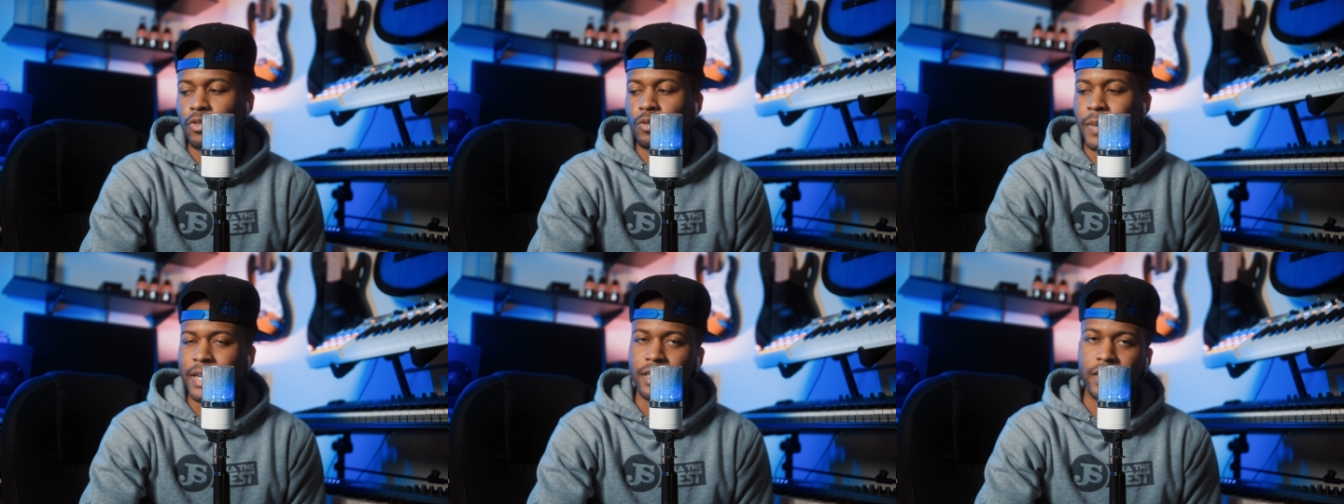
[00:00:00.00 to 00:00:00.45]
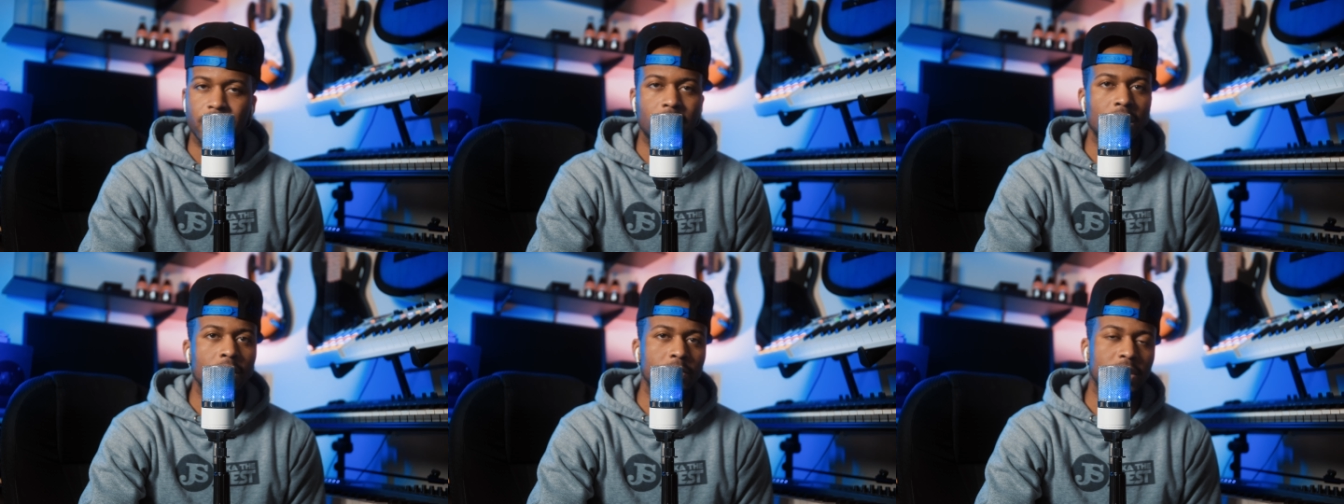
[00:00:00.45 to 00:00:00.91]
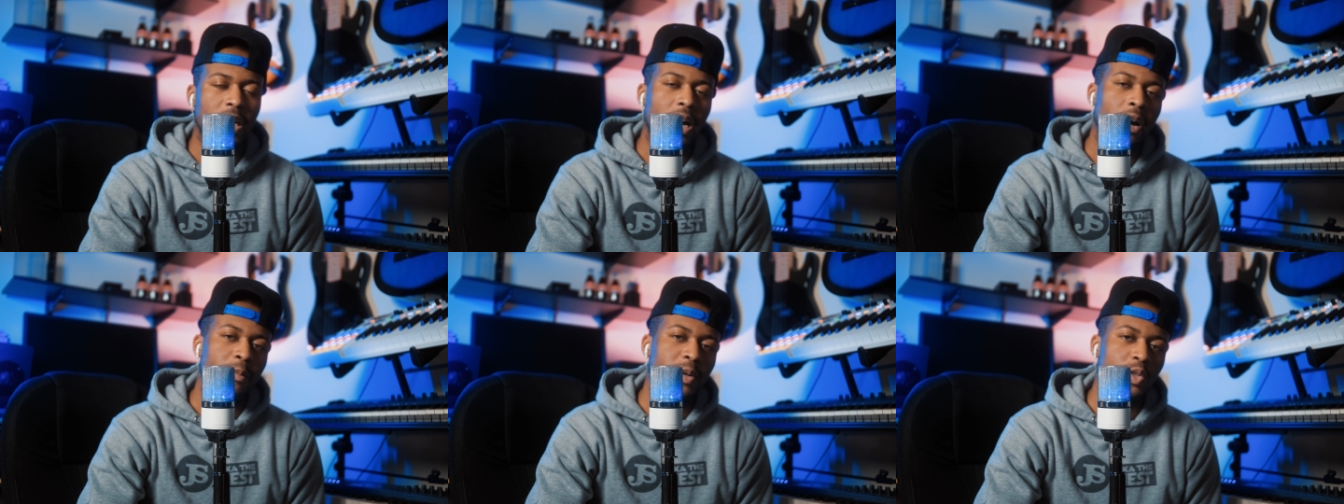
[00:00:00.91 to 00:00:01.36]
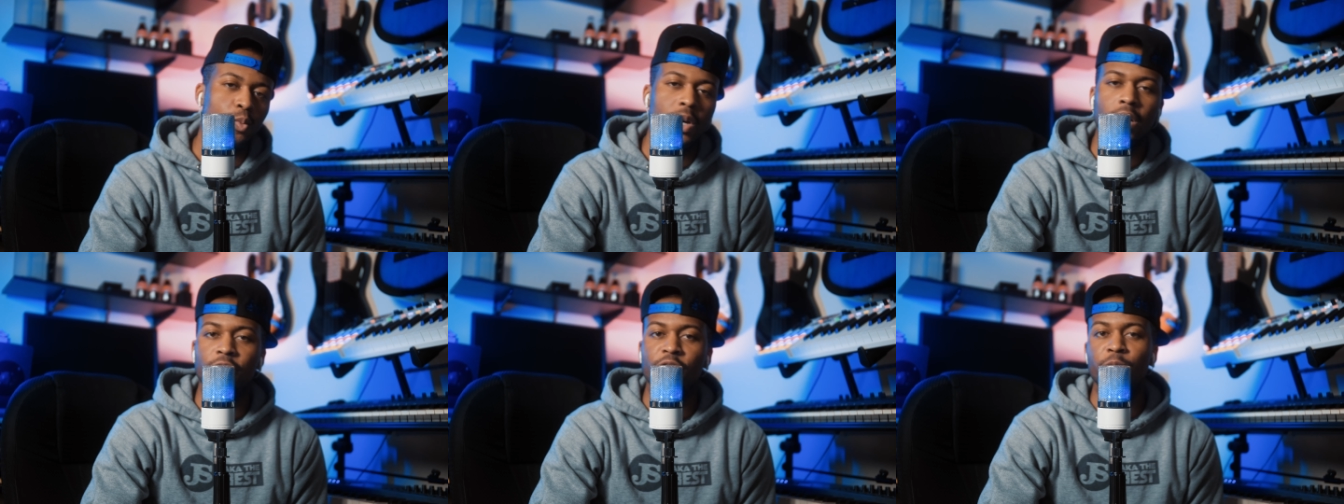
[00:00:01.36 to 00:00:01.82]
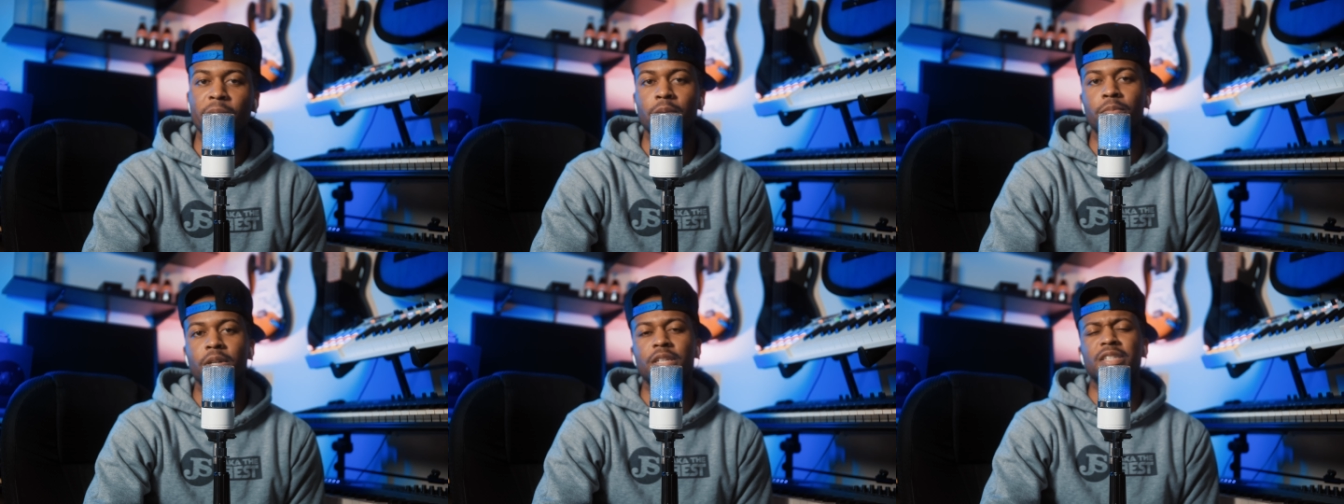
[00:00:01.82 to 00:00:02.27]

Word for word: through my DMs, comments, whatever it may be,